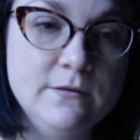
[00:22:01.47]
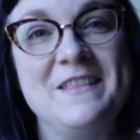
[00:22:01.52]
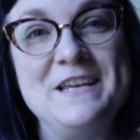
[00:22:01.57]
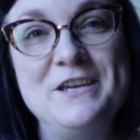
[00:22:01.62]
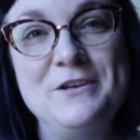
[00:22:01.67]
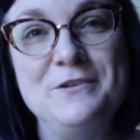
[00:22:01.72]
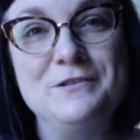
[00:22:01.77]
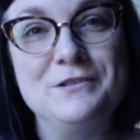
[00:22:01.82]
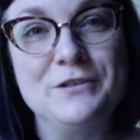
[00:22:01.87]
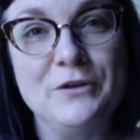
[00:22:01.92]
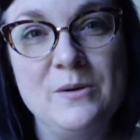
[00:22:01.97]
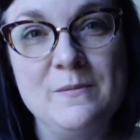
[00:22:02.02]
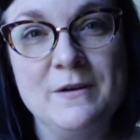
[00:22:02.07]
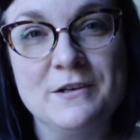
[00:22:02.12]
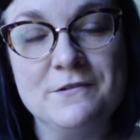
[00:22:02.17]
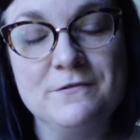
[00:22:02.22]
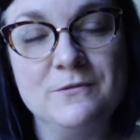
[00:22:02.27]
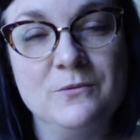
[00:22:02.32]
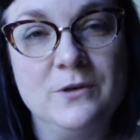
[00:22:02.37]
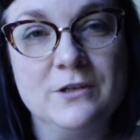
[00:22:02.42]
Thank you so
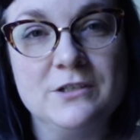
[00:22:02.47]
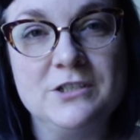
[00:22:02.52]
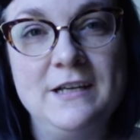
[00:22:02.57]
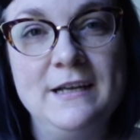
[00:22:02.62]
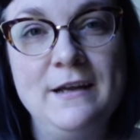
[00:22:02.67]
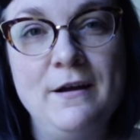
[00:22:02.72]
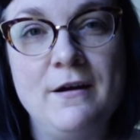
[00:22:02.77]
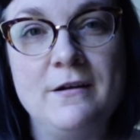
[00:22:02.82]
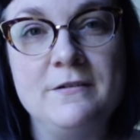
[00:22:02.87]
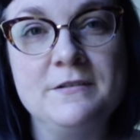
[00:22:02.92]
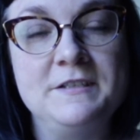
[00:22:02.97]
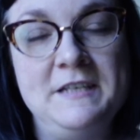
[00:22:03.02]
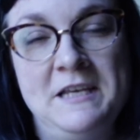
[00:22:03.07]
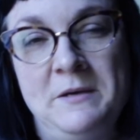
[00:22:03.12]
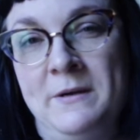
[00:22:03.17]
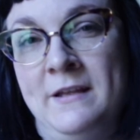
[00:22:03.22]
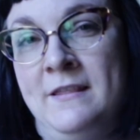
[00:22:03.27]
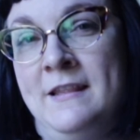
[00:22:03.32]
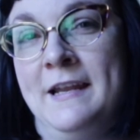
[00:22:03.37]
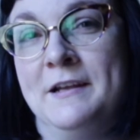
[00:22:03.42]
much for watching. I'll see
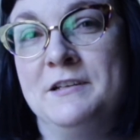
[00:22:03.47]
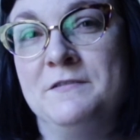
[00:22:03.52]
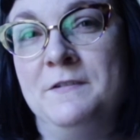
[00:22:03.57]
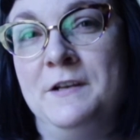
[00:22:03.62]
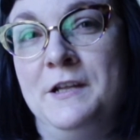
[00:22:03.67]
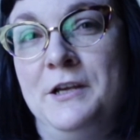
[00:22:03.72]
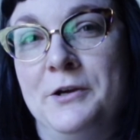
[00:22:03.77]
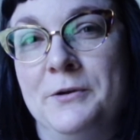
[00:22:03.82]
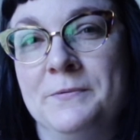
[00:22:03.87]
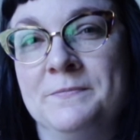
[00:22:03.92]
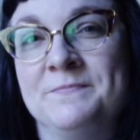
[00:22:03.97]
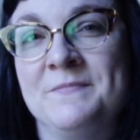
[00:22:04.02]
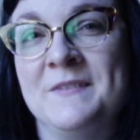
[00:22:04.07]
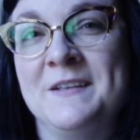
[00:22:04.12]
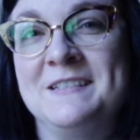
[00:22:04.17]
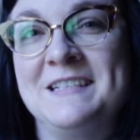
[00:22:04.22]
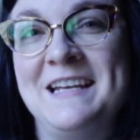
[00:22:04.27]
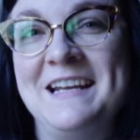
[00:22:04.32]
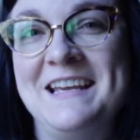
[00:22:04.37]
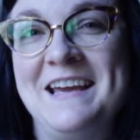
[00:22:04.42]
you in the next video.
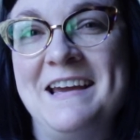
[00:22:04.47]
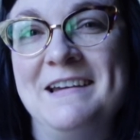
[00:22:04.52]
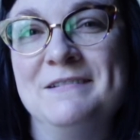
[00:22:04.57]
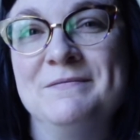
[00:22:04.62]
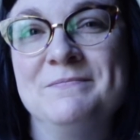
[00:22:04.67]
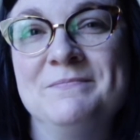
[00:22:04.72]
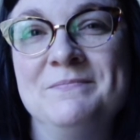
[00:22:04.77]
Take care.